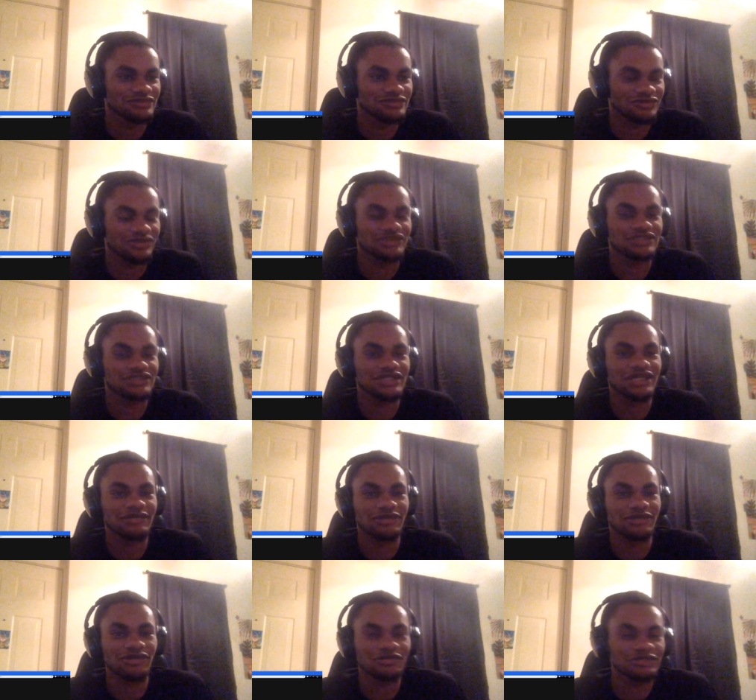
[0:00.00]
runtime,
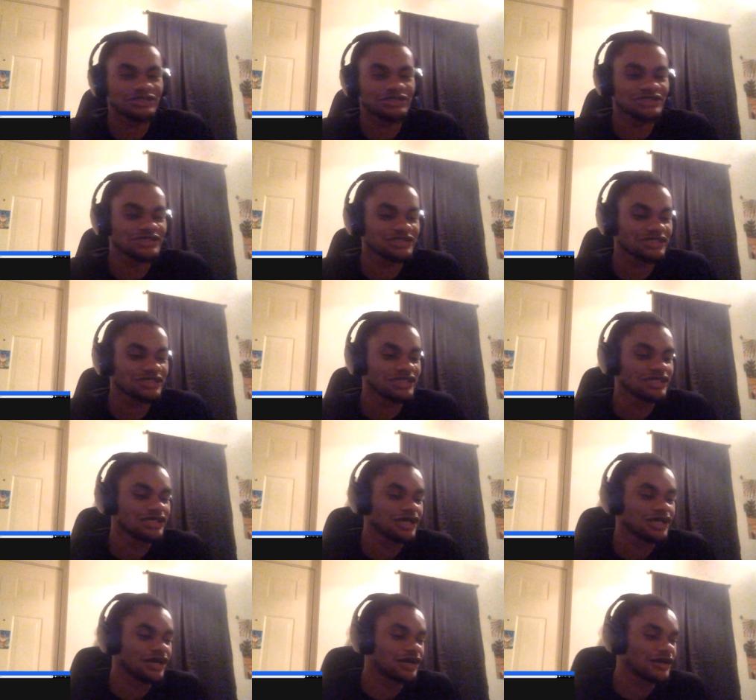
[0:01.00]
and I hope we get it.
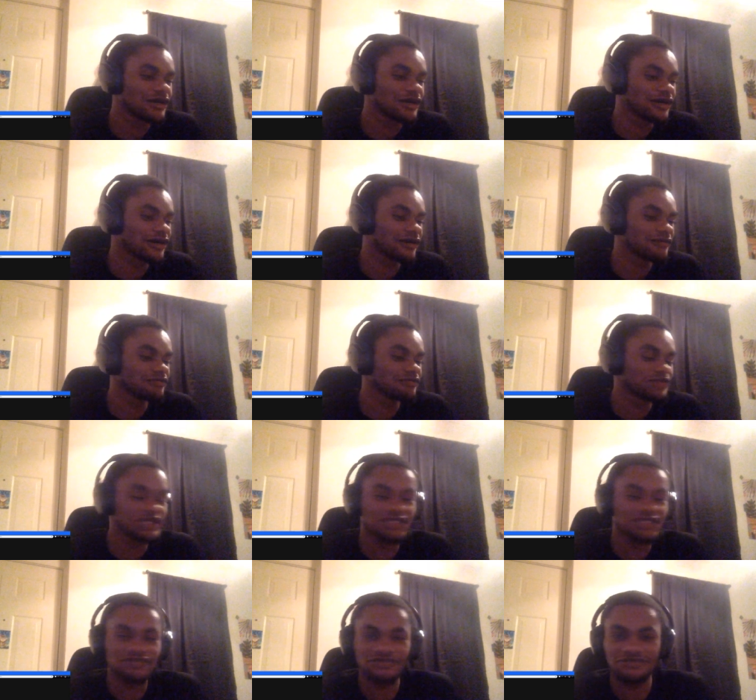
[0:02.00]
Uh,
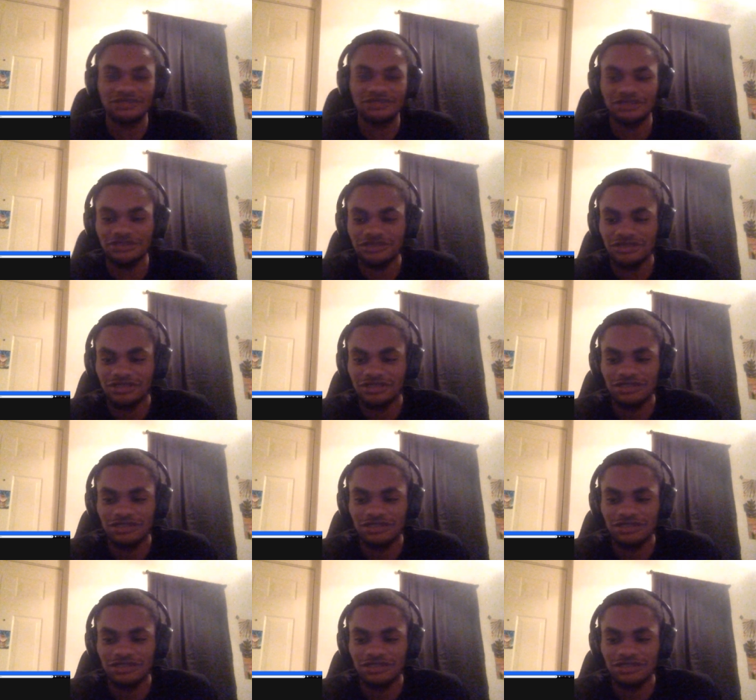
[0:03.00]
peace for me.